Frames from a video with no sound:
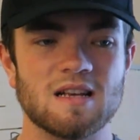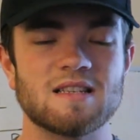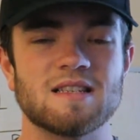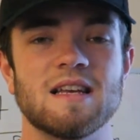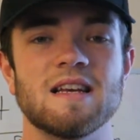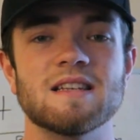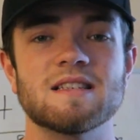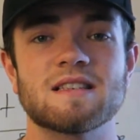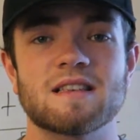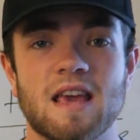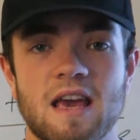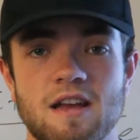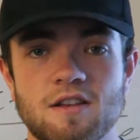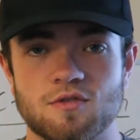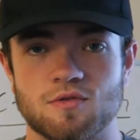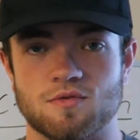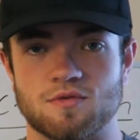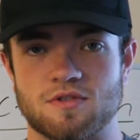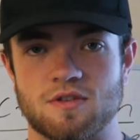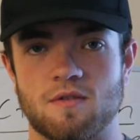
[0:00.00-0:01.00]
set
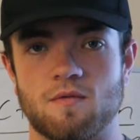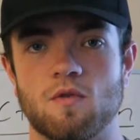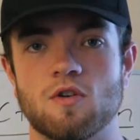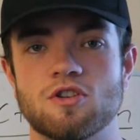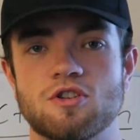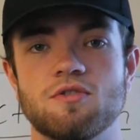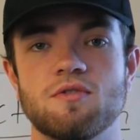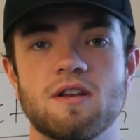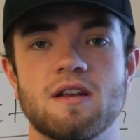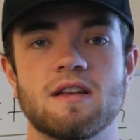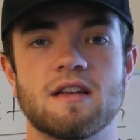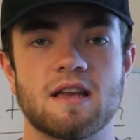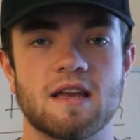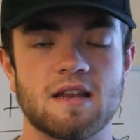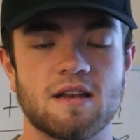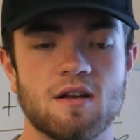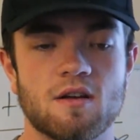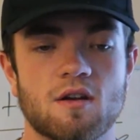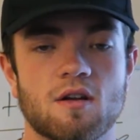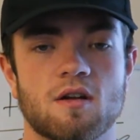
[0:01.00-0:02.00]
schedules of what you need to
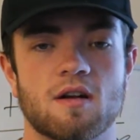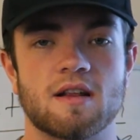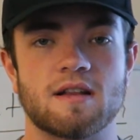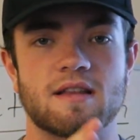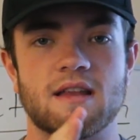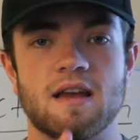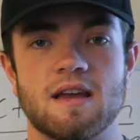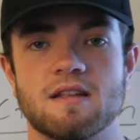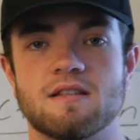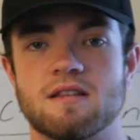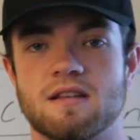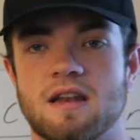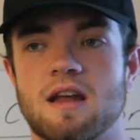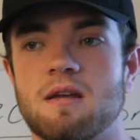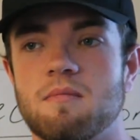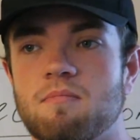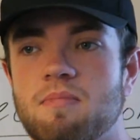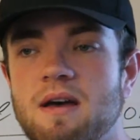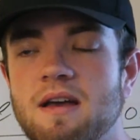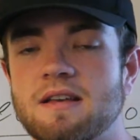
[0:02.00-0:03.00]
get done on a
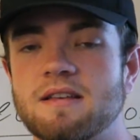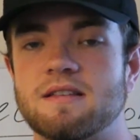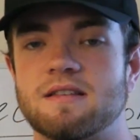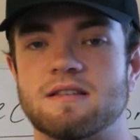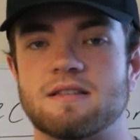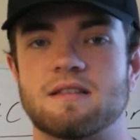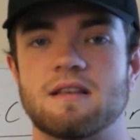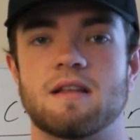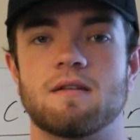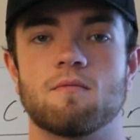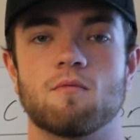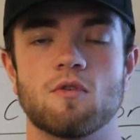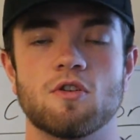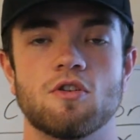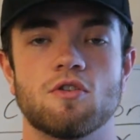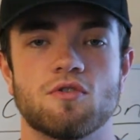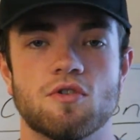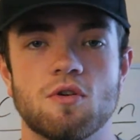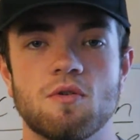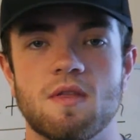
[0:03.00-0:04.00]
day-to-day -day basis. And
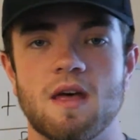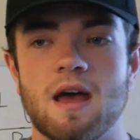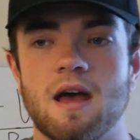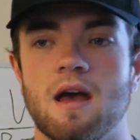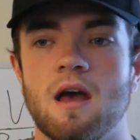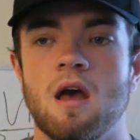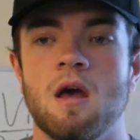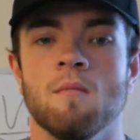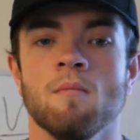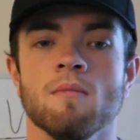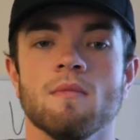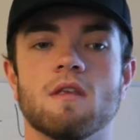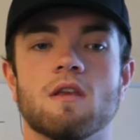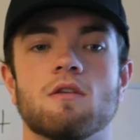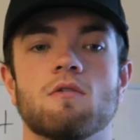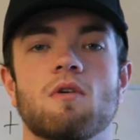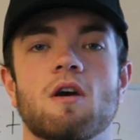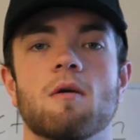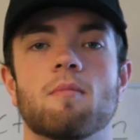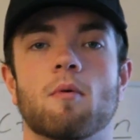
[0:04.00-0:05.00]
when you do that,
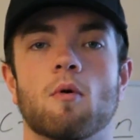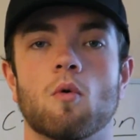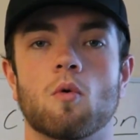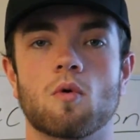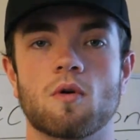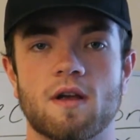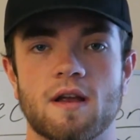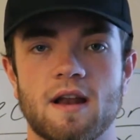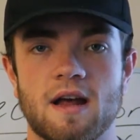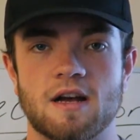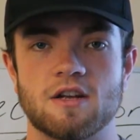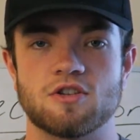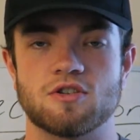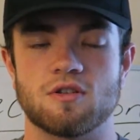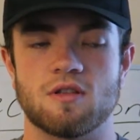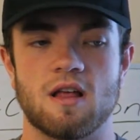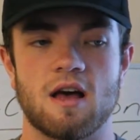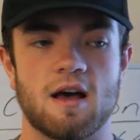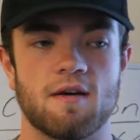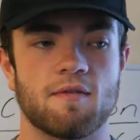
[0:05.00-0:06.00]
you help organize
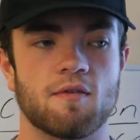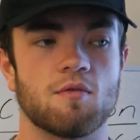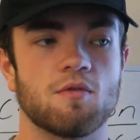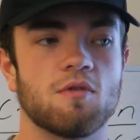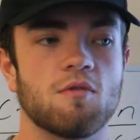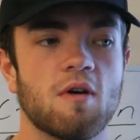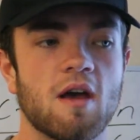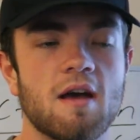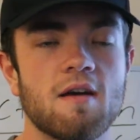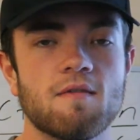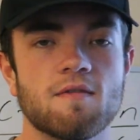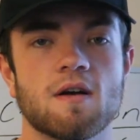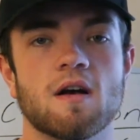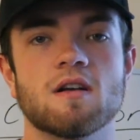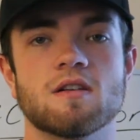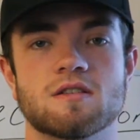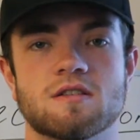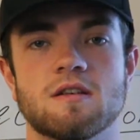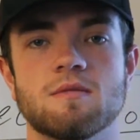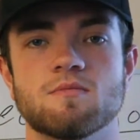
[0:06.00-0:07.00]
your life. When you have
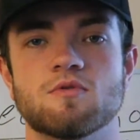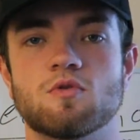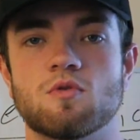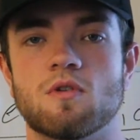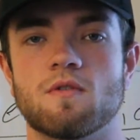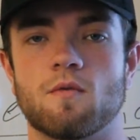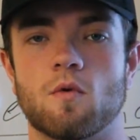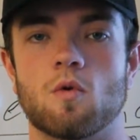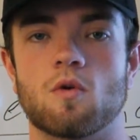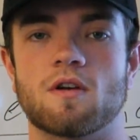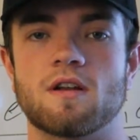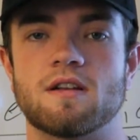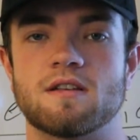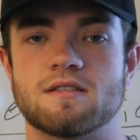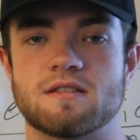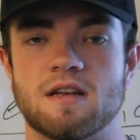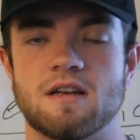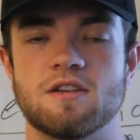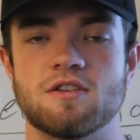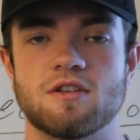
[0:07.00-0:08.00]
some sort of
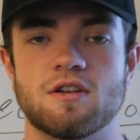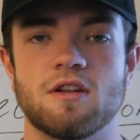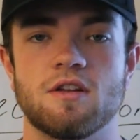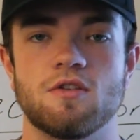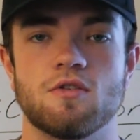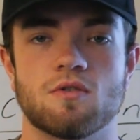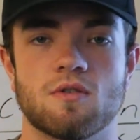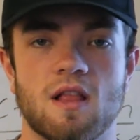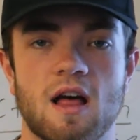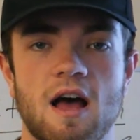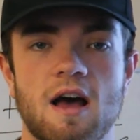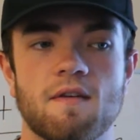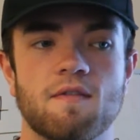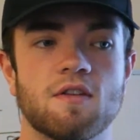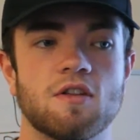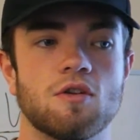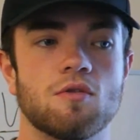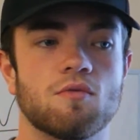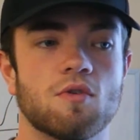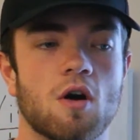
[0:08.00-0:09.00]
organization in your life
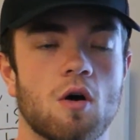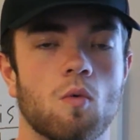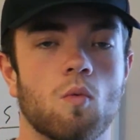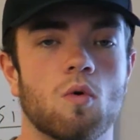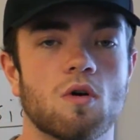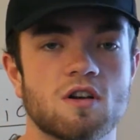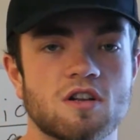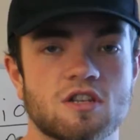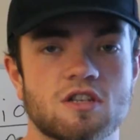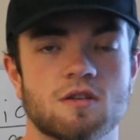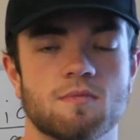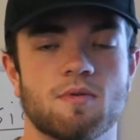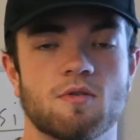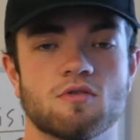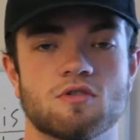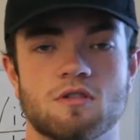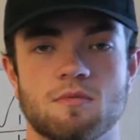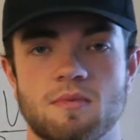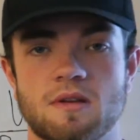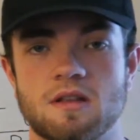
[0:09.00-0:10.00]
and you know what is
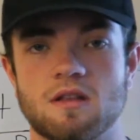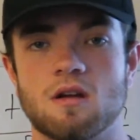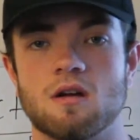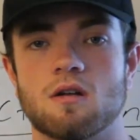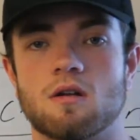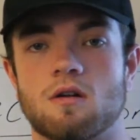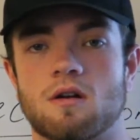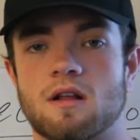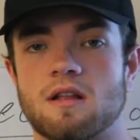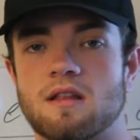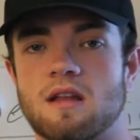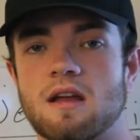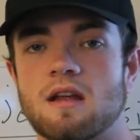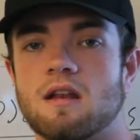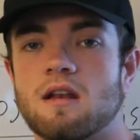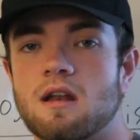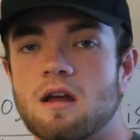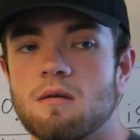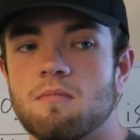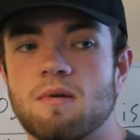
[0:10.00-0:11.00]
supposed to be done on a
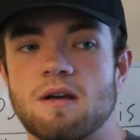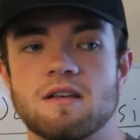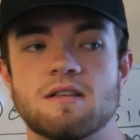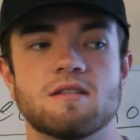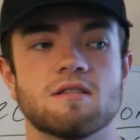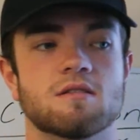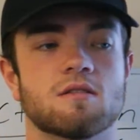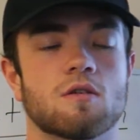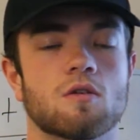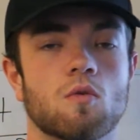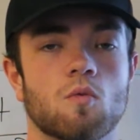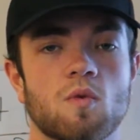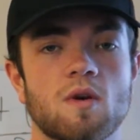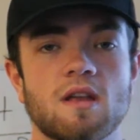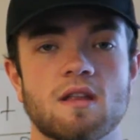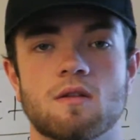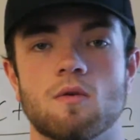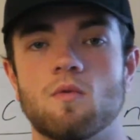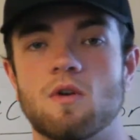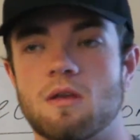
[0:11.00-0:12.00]
day-to-day -day basis, on a
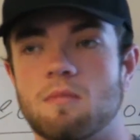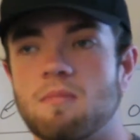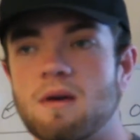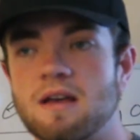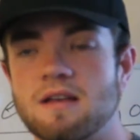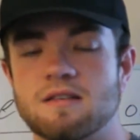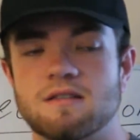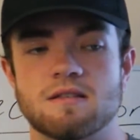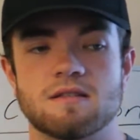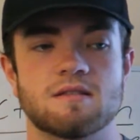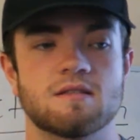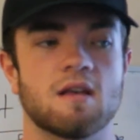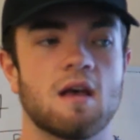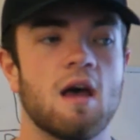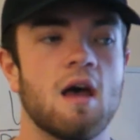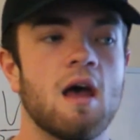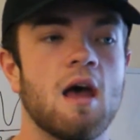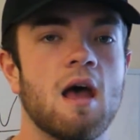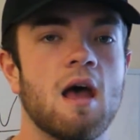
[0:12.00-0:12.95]
week-to-week -week basis,